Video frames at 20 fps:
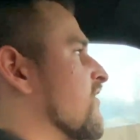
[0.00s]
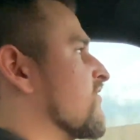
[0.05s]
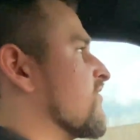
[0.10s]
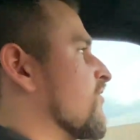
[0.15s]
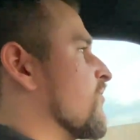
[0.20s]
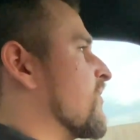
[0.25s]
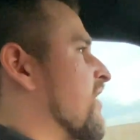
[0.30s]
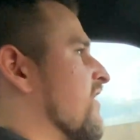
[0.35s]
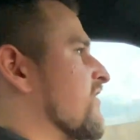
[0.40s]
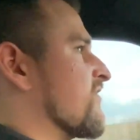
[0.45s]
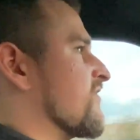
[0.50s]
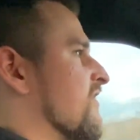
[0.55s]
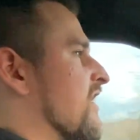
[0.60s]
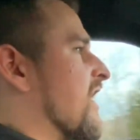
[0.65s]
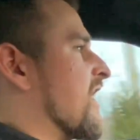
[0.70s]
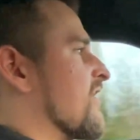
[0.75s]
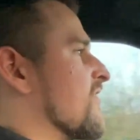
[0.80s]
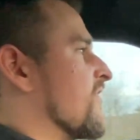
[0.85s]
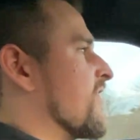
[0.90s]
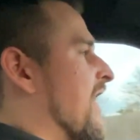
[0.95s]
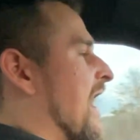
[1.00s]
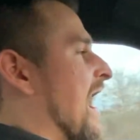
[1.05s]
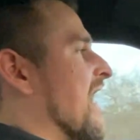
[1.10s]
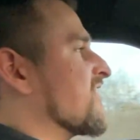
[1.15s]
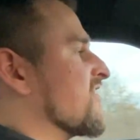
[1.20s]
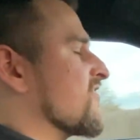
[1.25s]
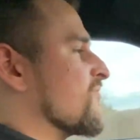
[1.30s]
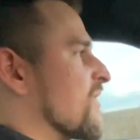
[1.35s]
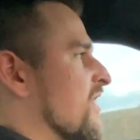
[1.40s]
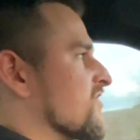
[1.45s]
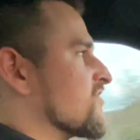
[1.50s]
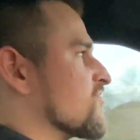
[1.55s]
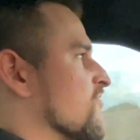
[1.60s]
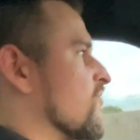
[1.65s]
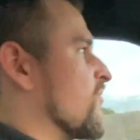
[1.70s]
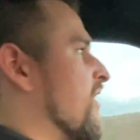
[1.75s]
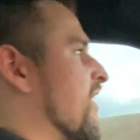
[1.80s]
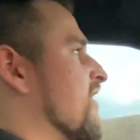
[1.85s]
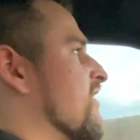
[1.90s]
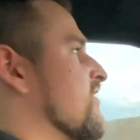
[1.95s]
So mine's not that special
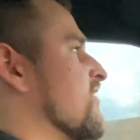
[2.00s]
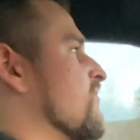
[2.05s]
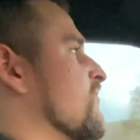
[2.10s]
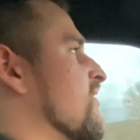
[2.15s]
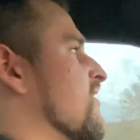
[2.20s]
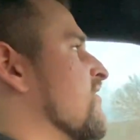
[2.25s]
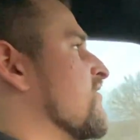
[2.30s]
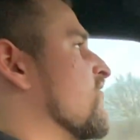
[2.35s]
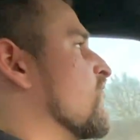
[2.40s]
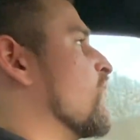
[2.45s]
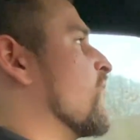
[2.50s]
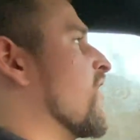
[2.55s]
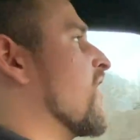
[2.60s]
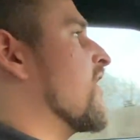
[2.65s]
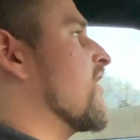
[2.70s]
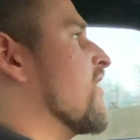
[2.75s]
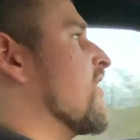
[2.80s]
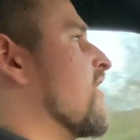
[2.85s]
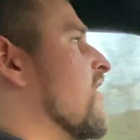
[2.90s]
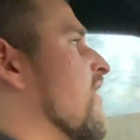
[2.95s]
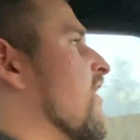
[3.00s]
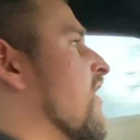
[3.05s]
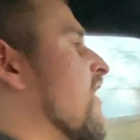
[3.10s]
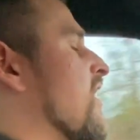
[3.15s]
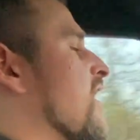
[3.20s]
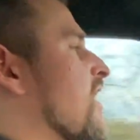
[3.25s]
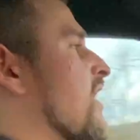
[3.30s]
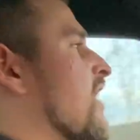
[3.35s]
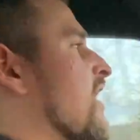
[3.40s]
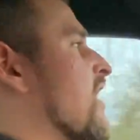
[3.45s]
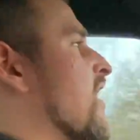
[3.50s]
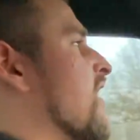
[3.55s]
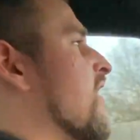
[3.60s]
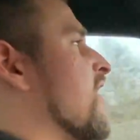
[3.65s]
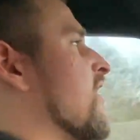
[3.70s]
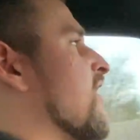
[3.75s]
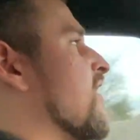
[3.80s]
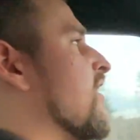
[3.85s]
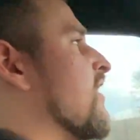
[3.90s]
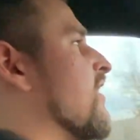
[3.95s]
by any means, but
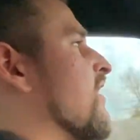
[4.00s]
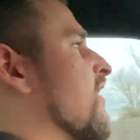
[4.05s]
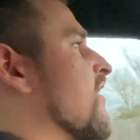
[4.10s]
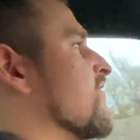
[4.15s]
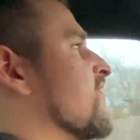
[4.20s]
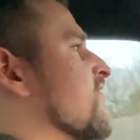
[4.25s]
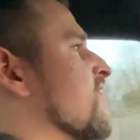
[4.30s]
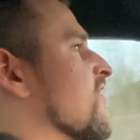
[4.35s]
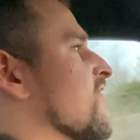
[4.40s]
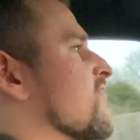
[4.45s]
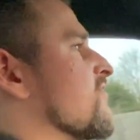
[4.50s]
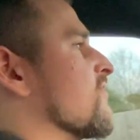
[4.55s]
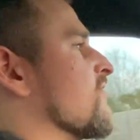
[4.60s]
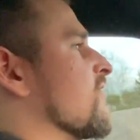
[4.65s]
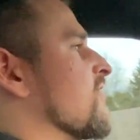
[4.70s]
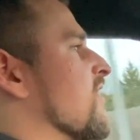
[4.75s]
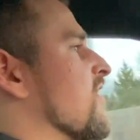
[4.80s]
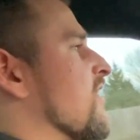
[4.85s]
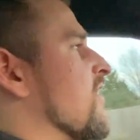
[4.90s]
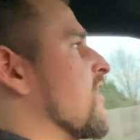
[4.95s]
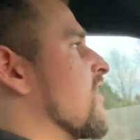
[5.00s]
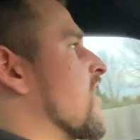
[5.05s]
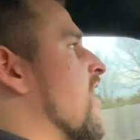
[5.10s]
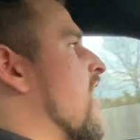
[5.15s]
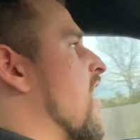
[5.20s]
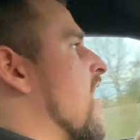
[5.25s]
essentially